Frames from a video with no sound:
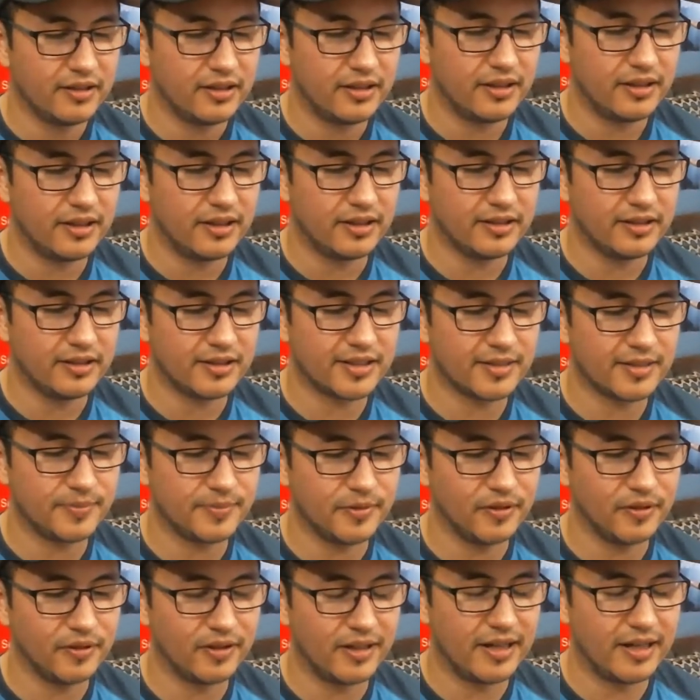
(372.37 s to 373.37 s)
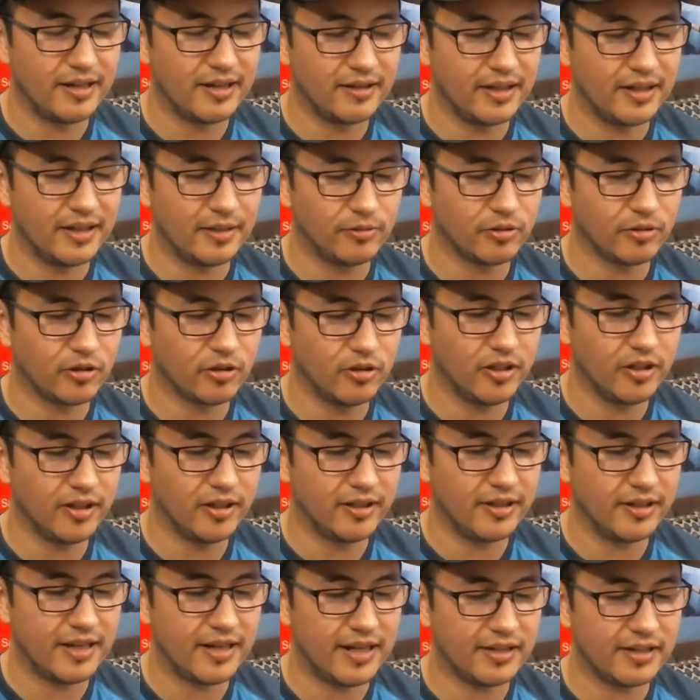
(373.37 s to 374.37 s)
and spill it out. I will go ahead
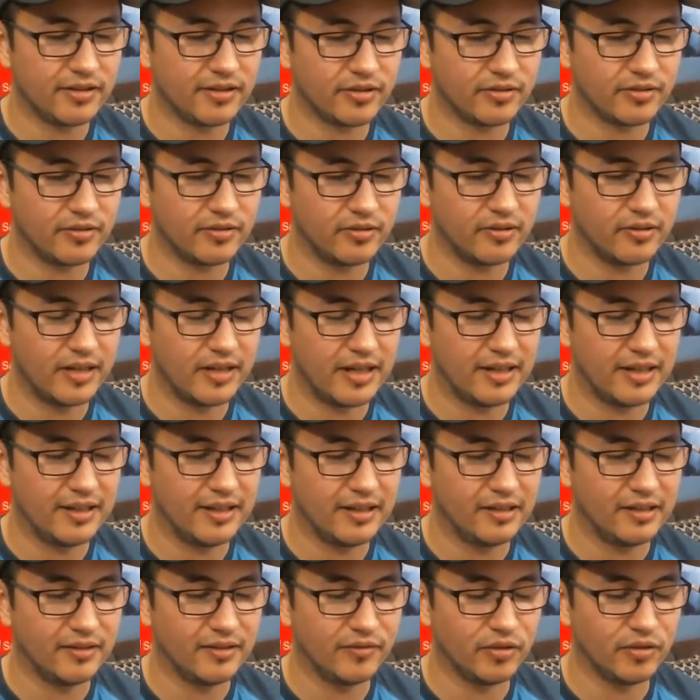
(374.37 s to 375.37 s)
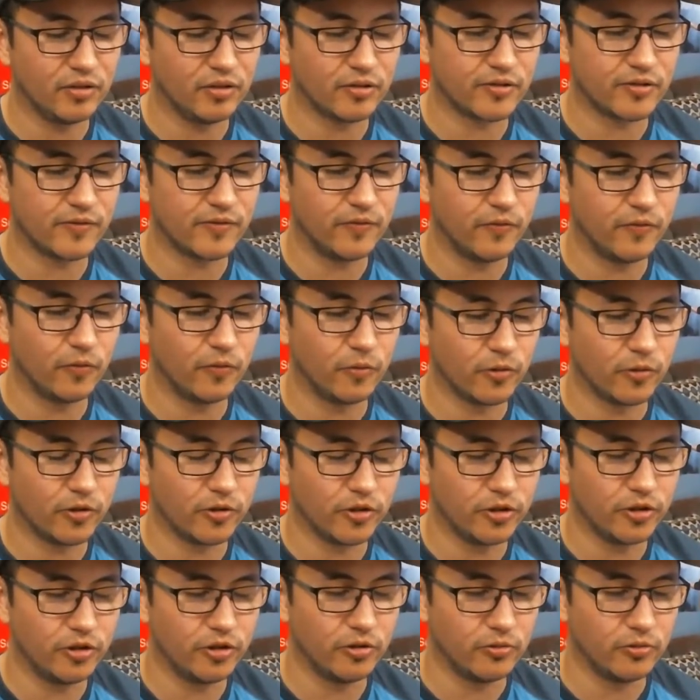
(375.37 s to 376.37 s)
and answer any of those for
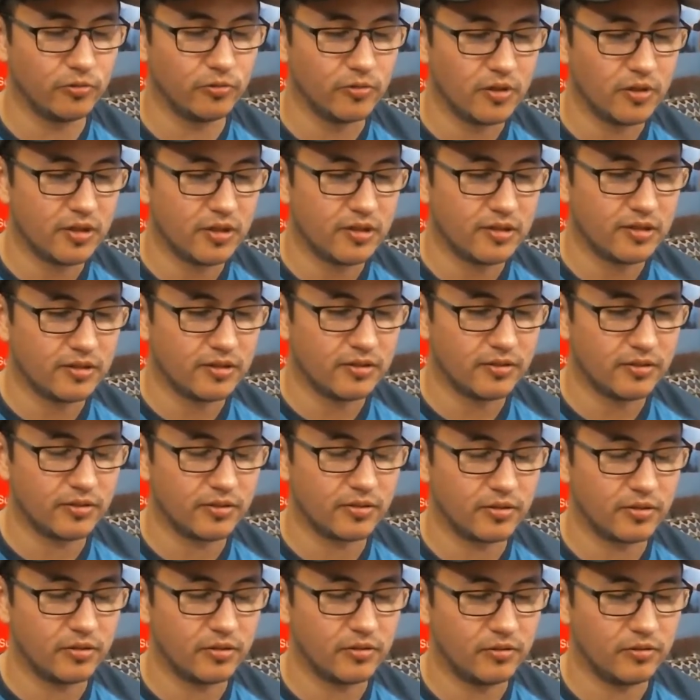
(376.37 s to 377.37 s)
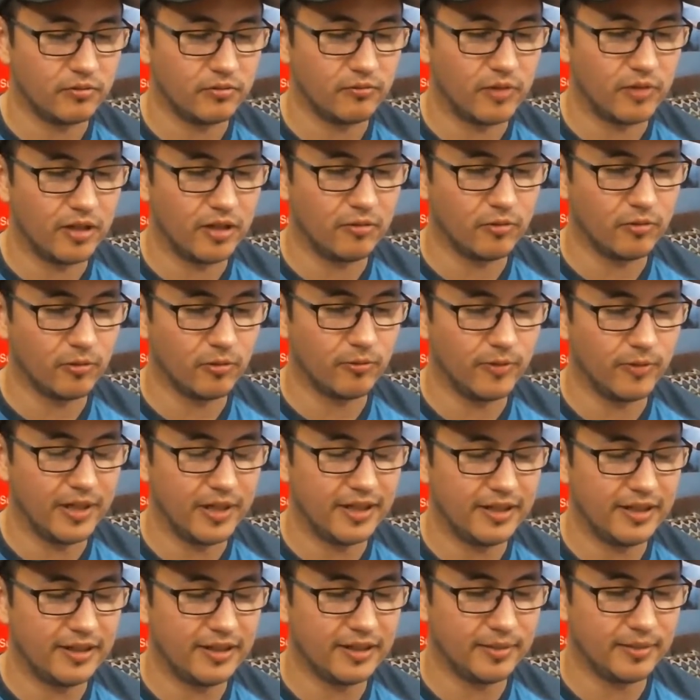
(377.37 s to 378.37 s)
you. So while we're
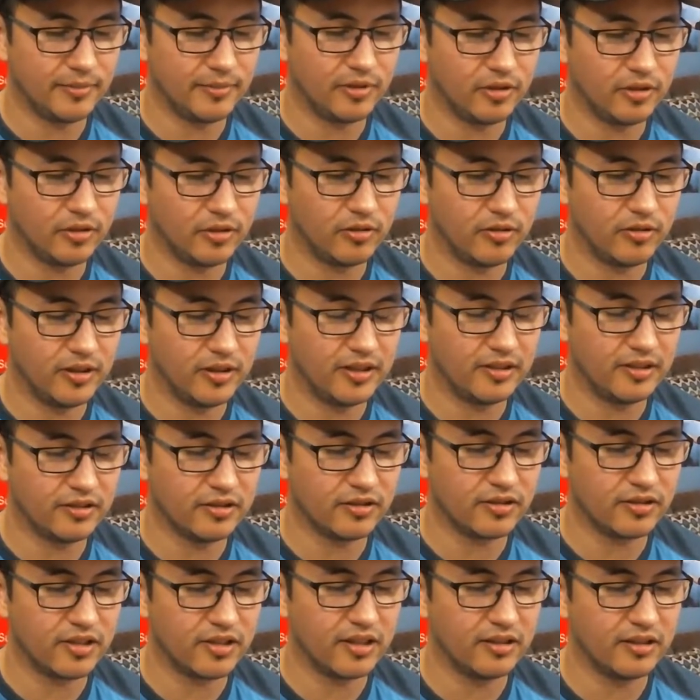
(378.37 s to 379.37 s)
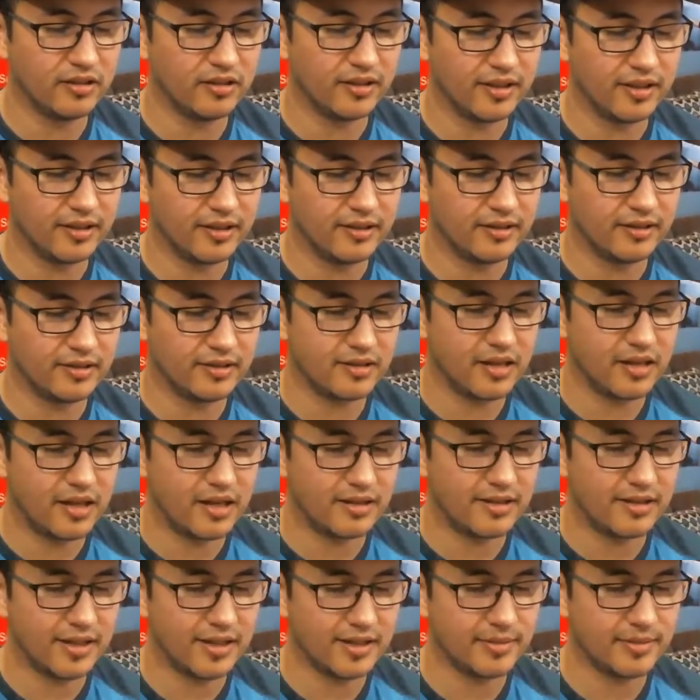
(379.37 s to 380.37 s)
waiting, I'm going to go ahead and just take a look at this
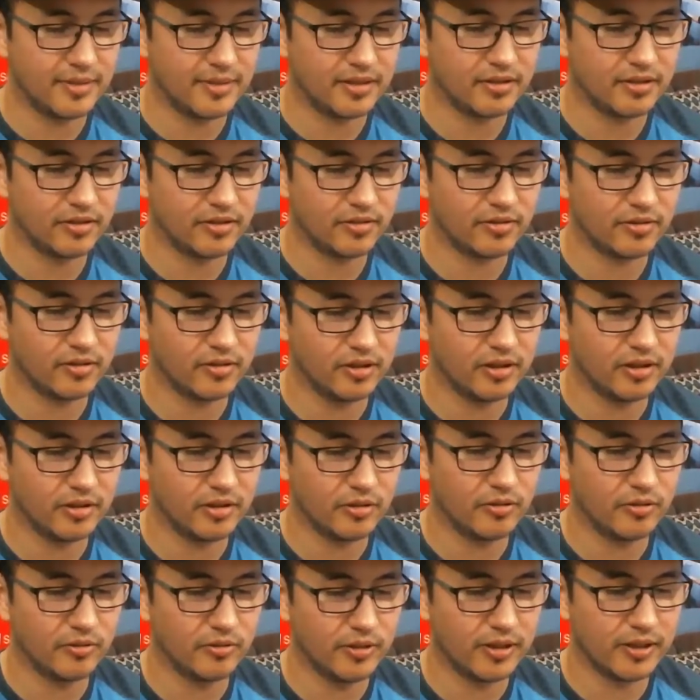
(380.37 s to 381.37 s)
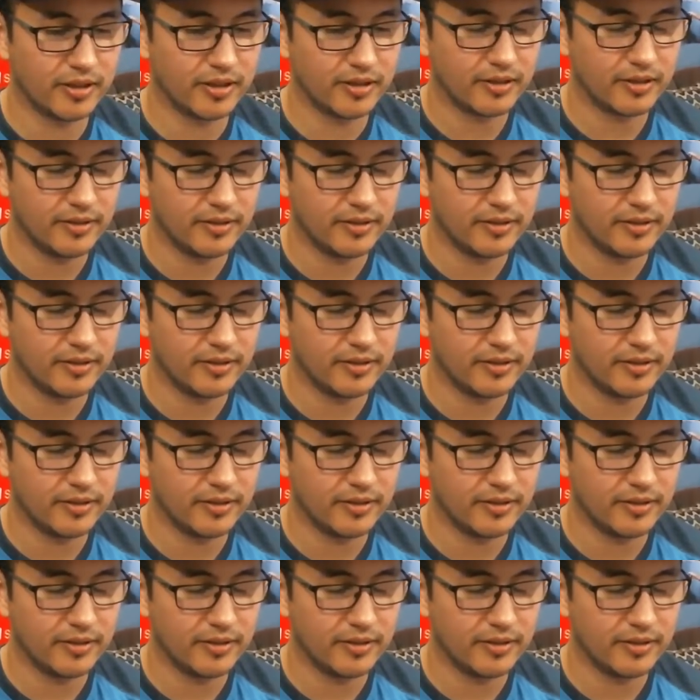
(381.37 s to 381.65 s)
text message really quick.